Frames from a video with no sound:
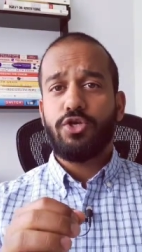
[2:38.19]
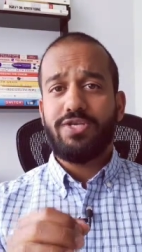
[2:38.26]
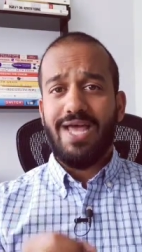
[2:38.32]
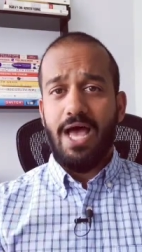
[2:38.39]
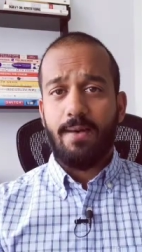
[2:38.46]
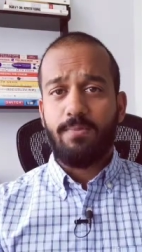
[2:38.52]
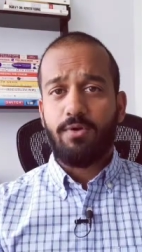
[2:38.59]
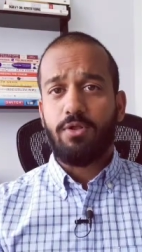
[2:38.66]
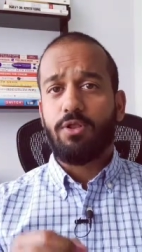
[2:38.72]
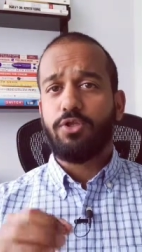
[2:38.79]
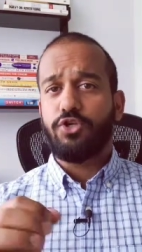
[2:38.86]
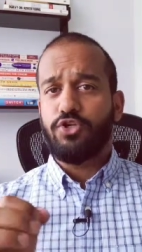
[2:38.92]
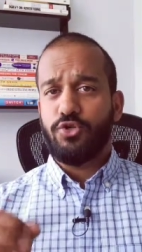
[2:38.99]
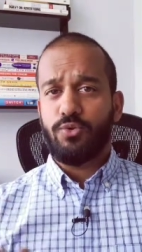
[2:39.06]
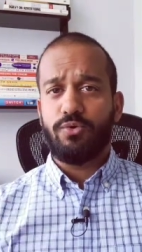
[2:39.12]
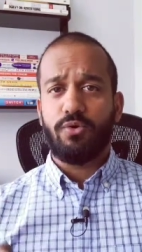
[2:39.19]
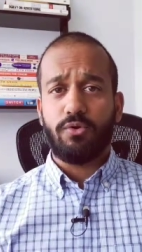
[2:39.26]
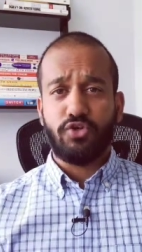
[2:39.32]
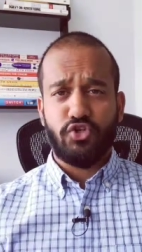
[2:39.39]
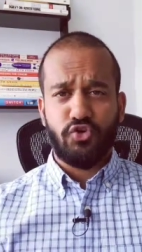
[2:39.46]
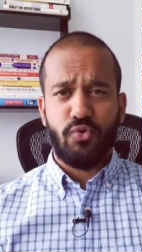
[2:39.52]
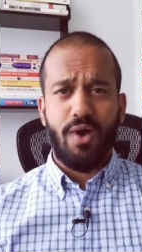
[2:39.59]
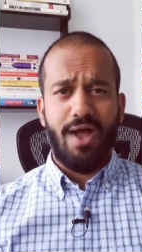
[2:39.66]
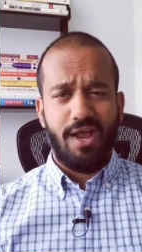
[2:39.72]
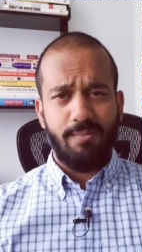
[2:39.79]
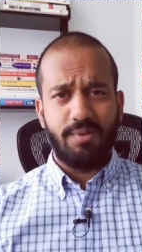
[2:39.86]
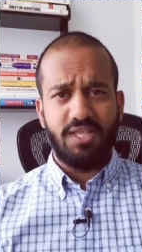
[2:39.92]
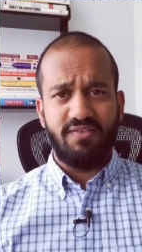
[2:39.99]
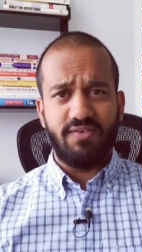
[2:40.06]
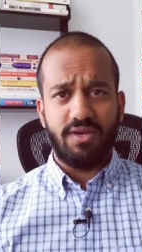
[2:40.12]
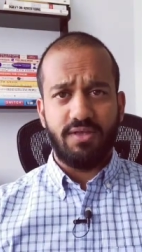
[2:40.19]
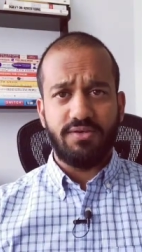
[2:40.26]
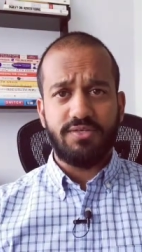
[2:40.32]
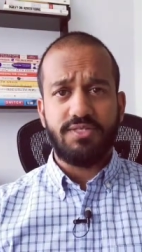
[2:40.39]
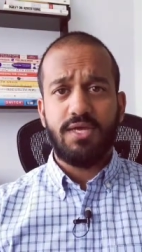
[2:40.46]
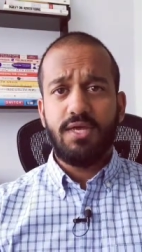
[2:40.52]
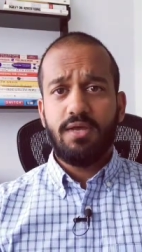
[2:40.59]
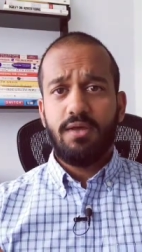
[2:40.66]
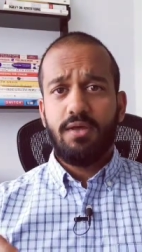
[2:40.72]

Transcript: Dabble, Doodle, Try, I believe it is.